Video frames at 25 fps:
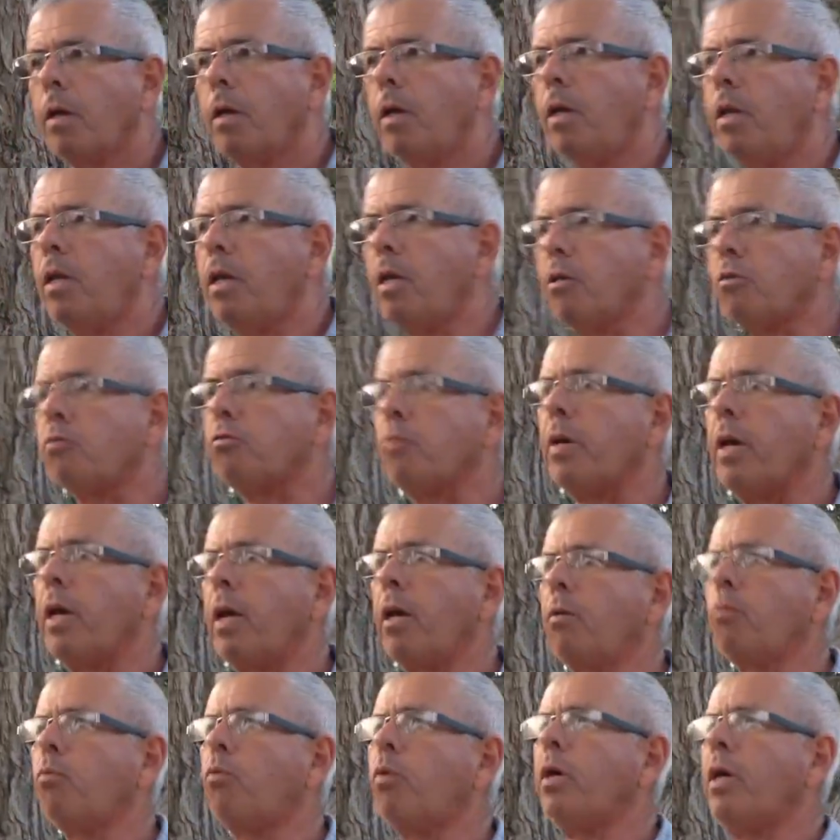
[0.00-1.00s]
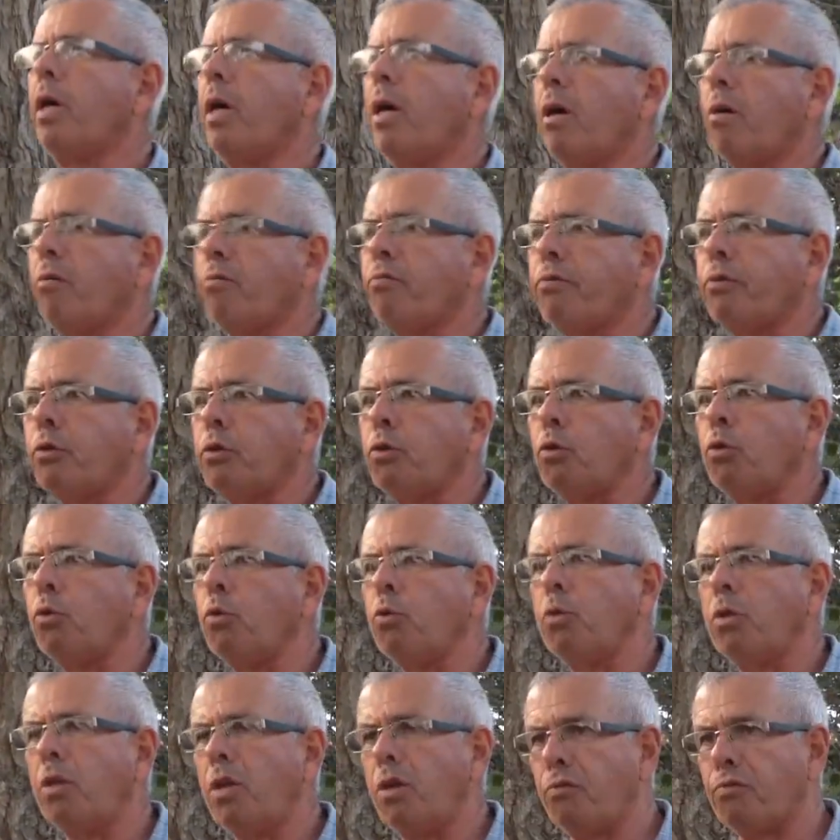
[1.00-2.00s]
In Israel, we have
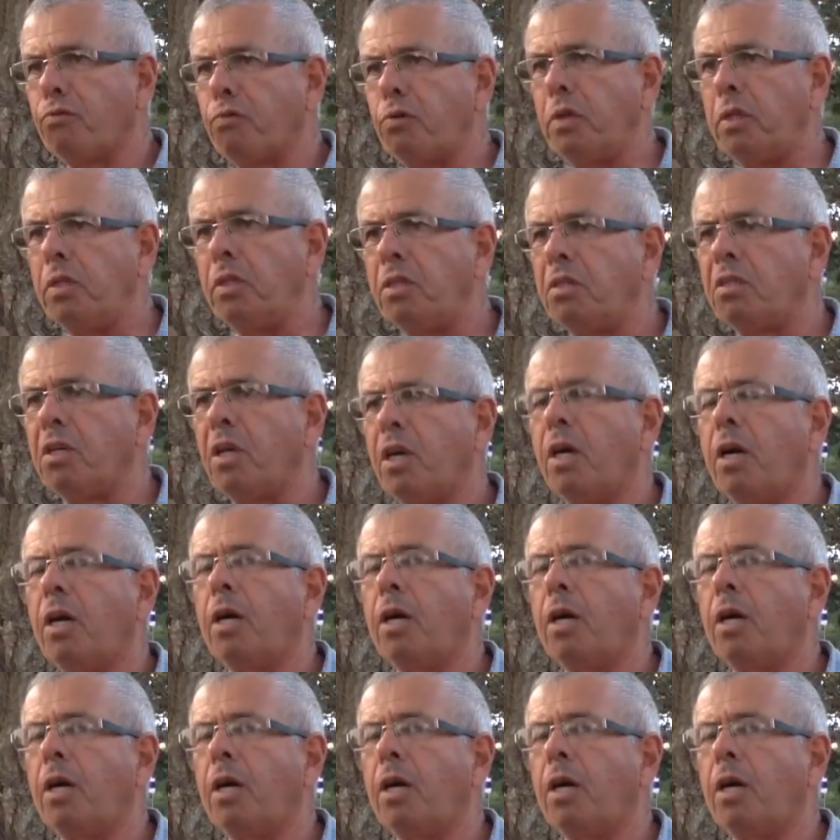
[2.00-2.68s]
two different